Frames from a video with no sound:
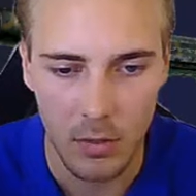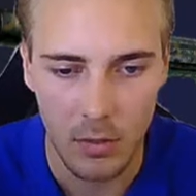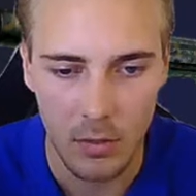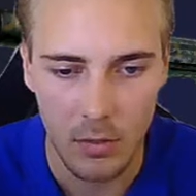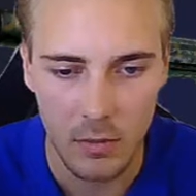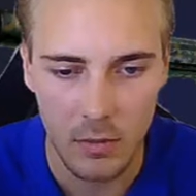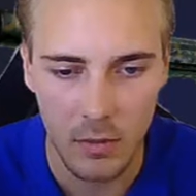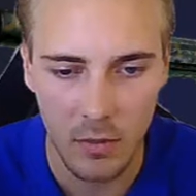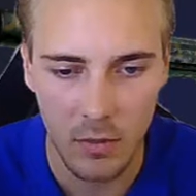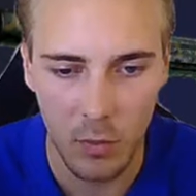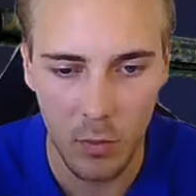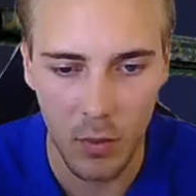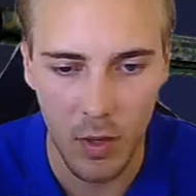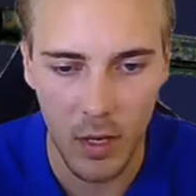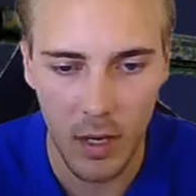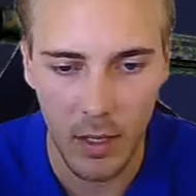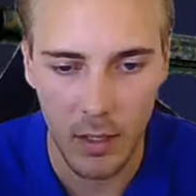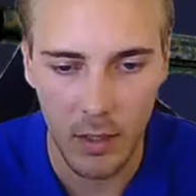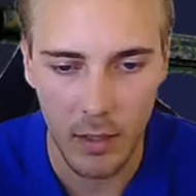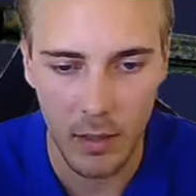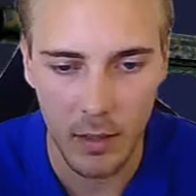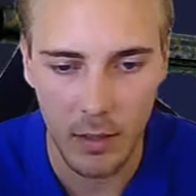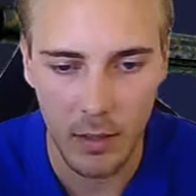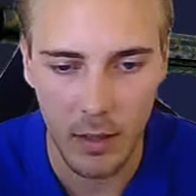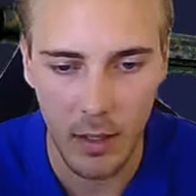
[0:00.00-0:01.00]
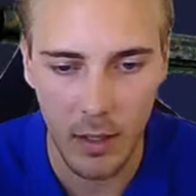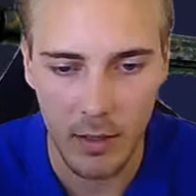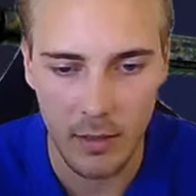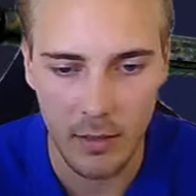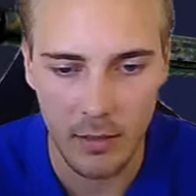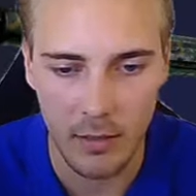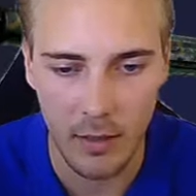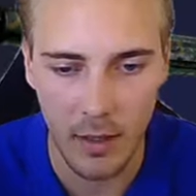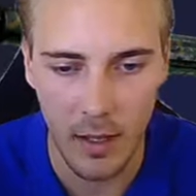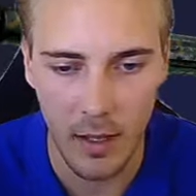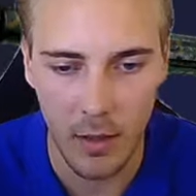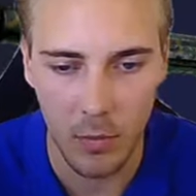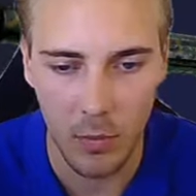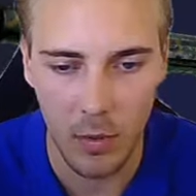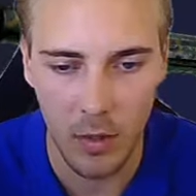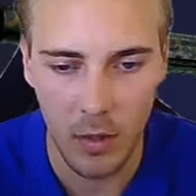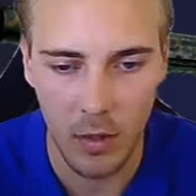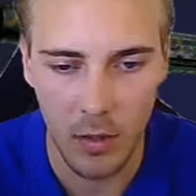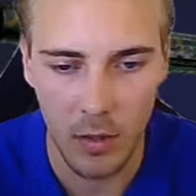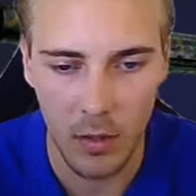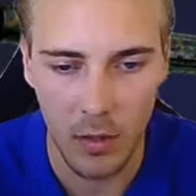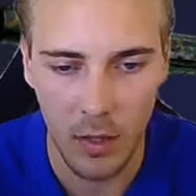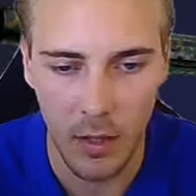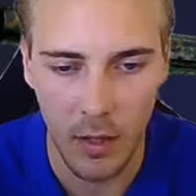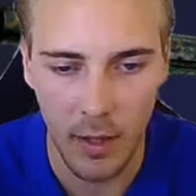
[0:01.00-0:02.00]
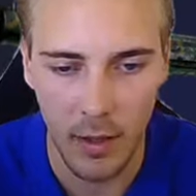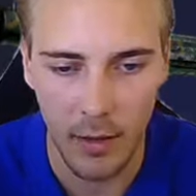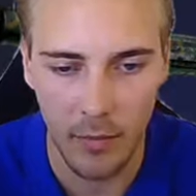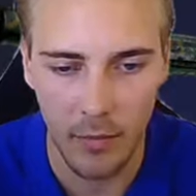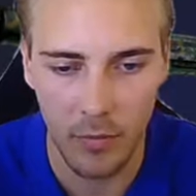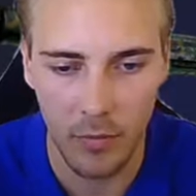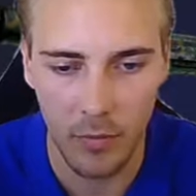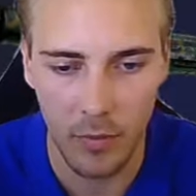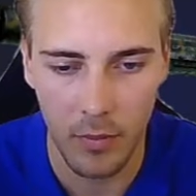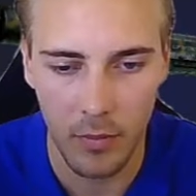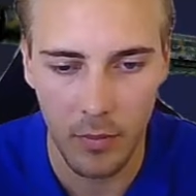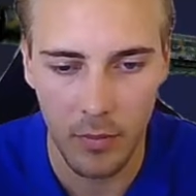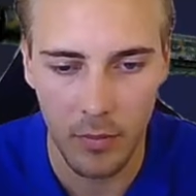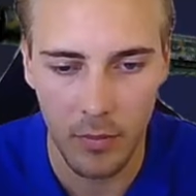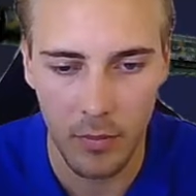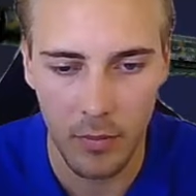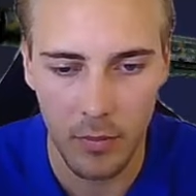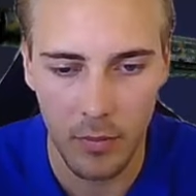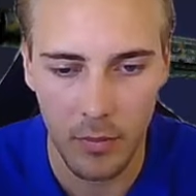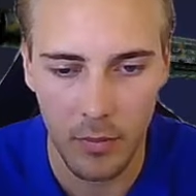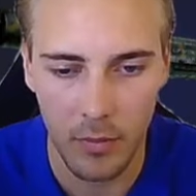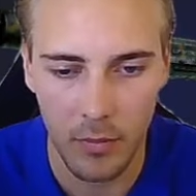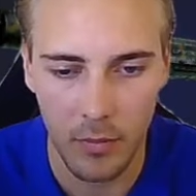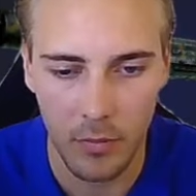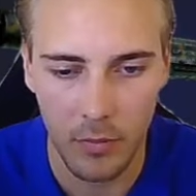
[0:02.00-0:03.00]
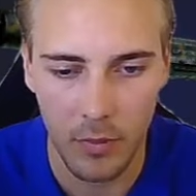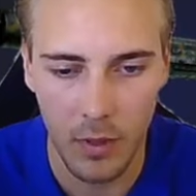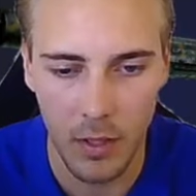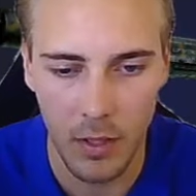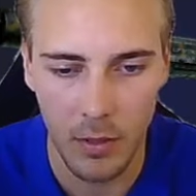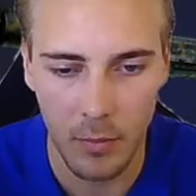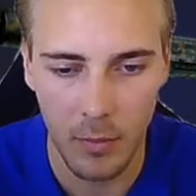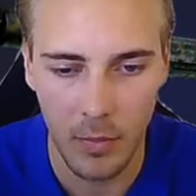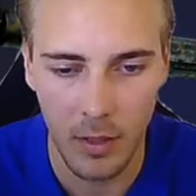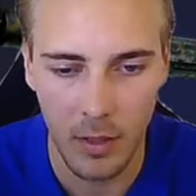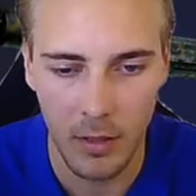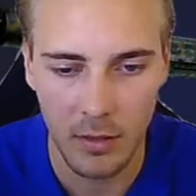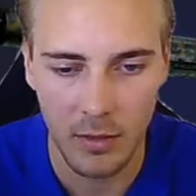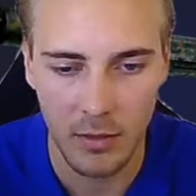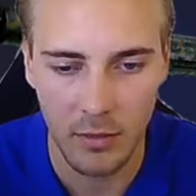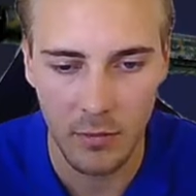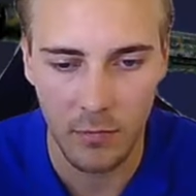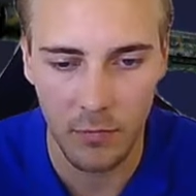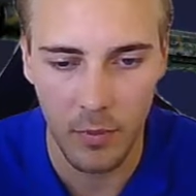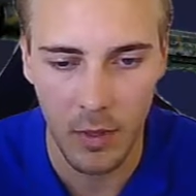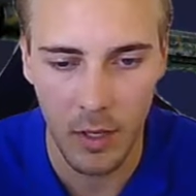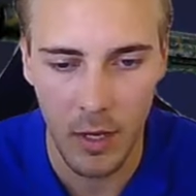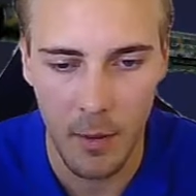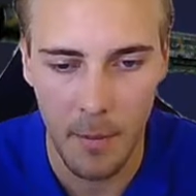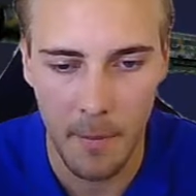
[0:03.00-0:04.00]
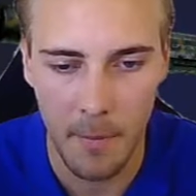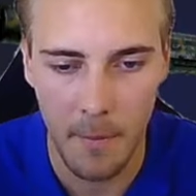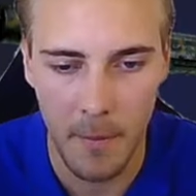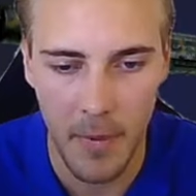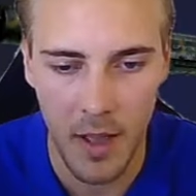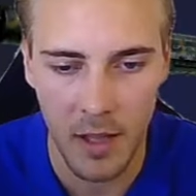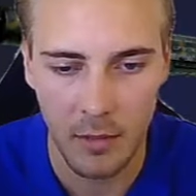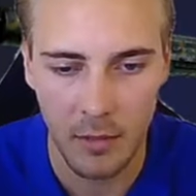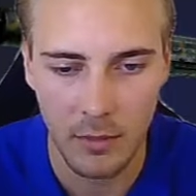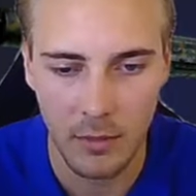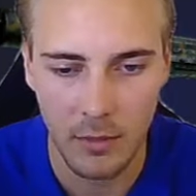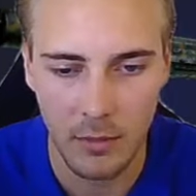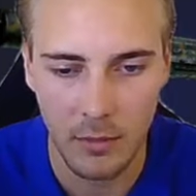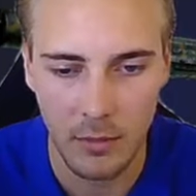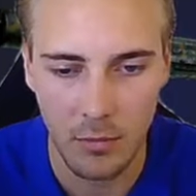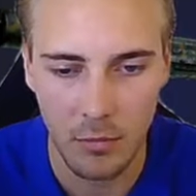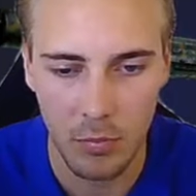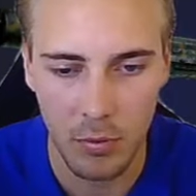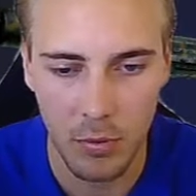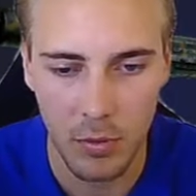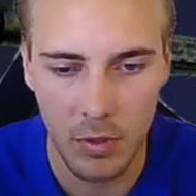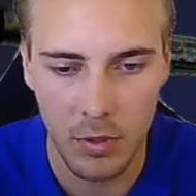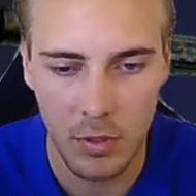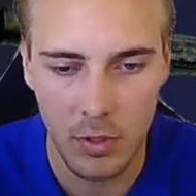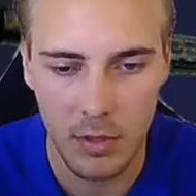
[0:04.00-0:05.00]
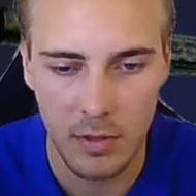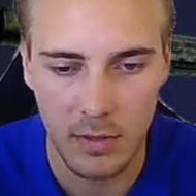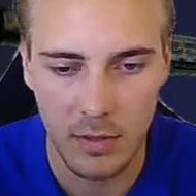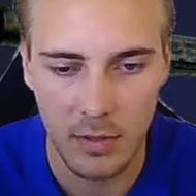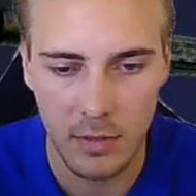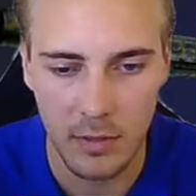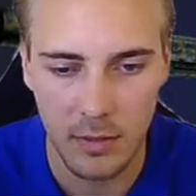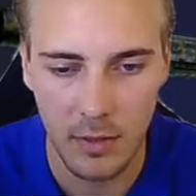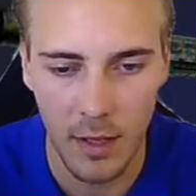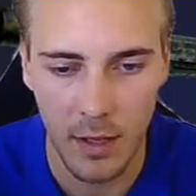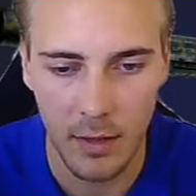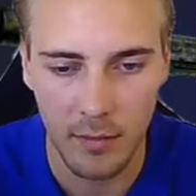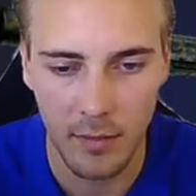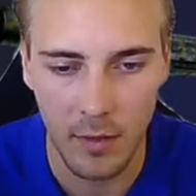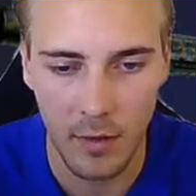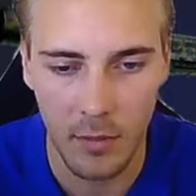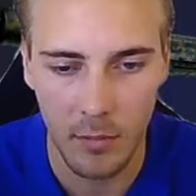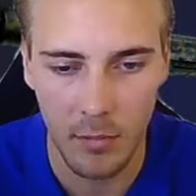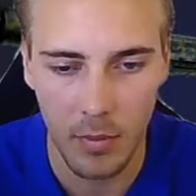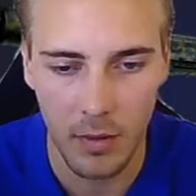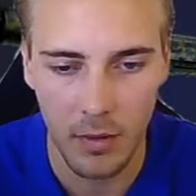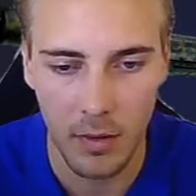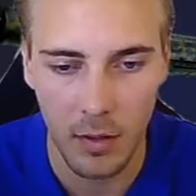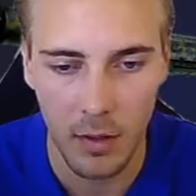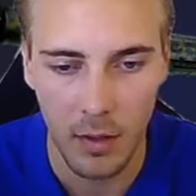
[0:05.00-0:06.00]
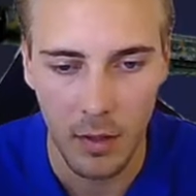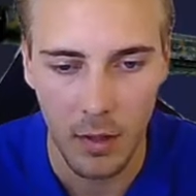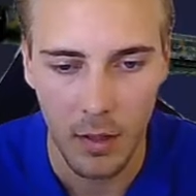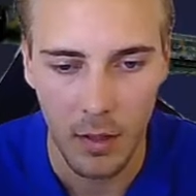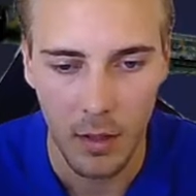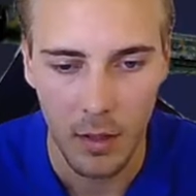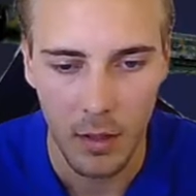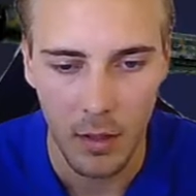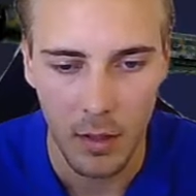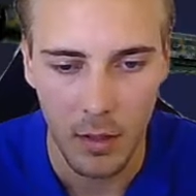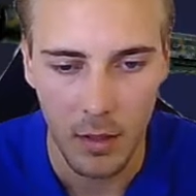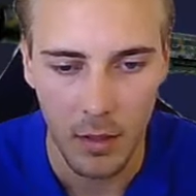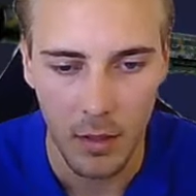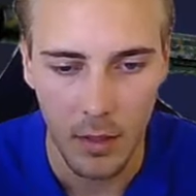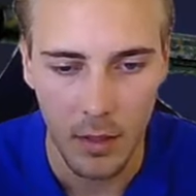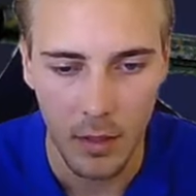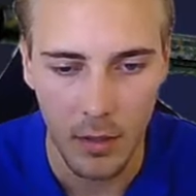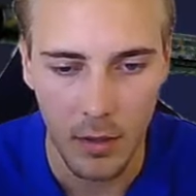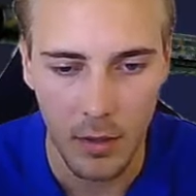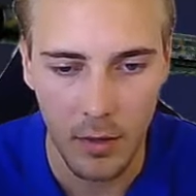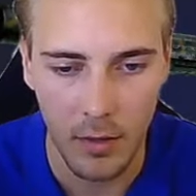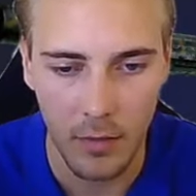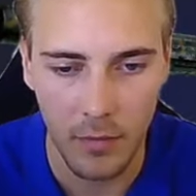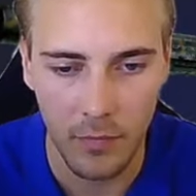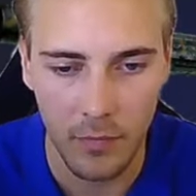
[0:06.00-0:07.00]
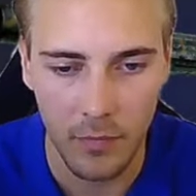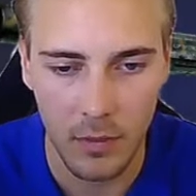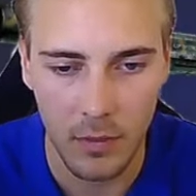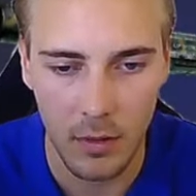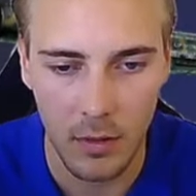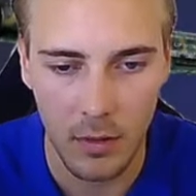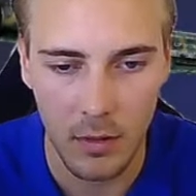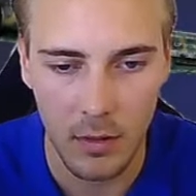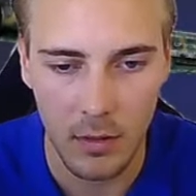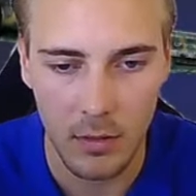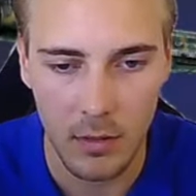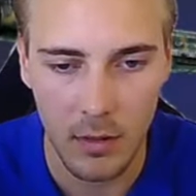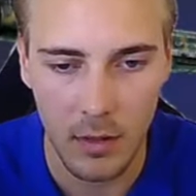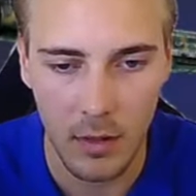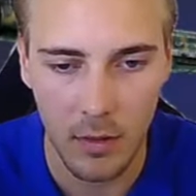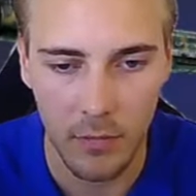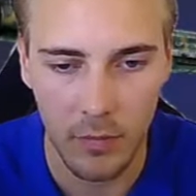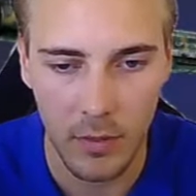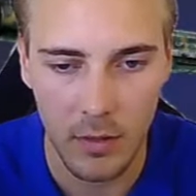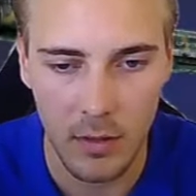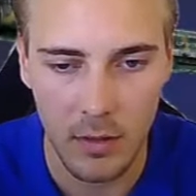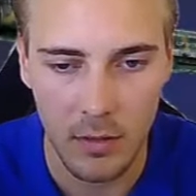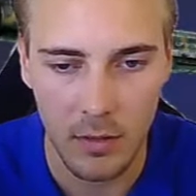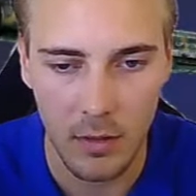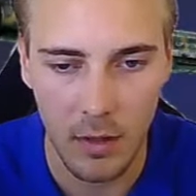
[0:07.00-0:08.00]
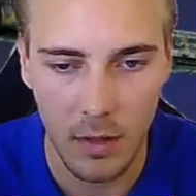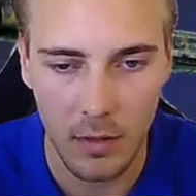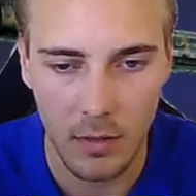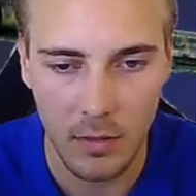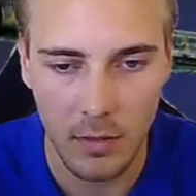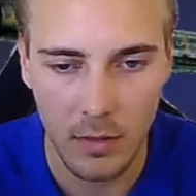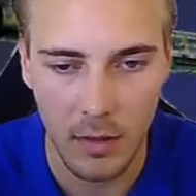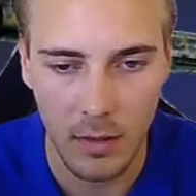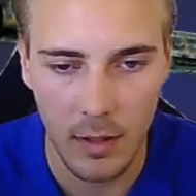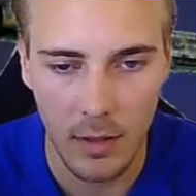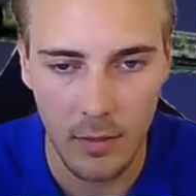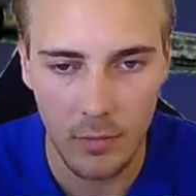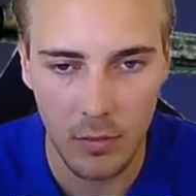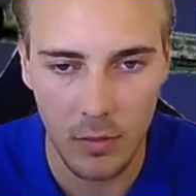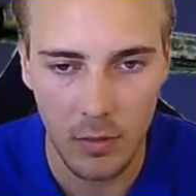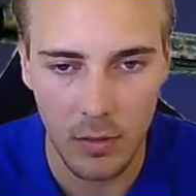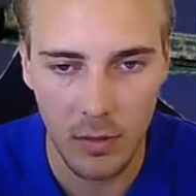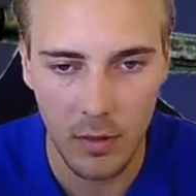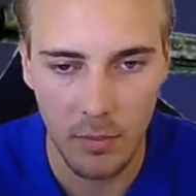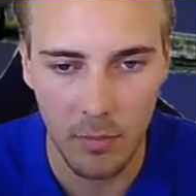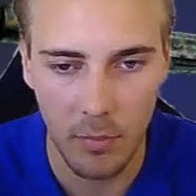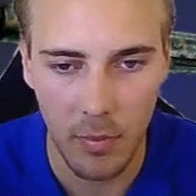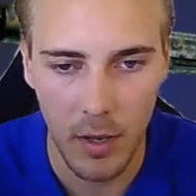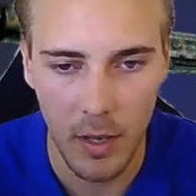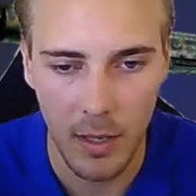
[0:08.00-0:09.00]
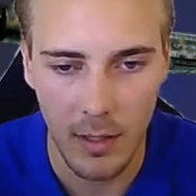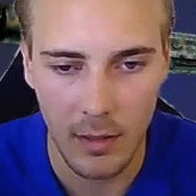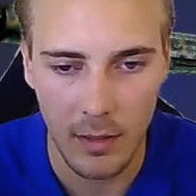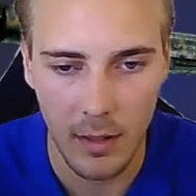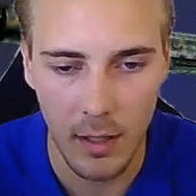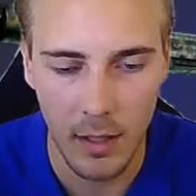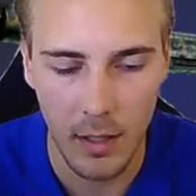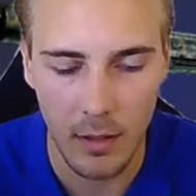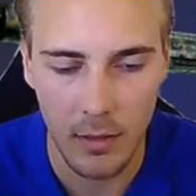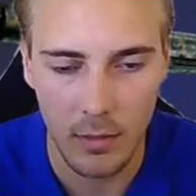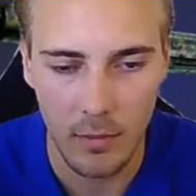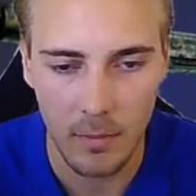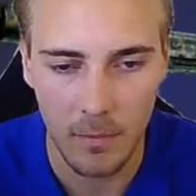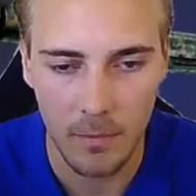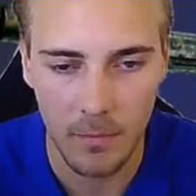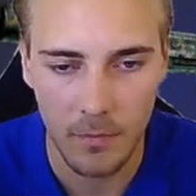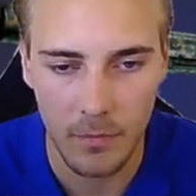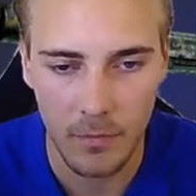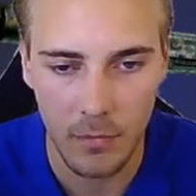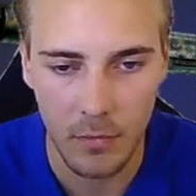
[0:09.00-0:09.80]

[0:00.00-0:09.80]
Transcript: So when I click yes, I will have 30 minutes when I'm bound to purchase this item, but if it's not delivered by then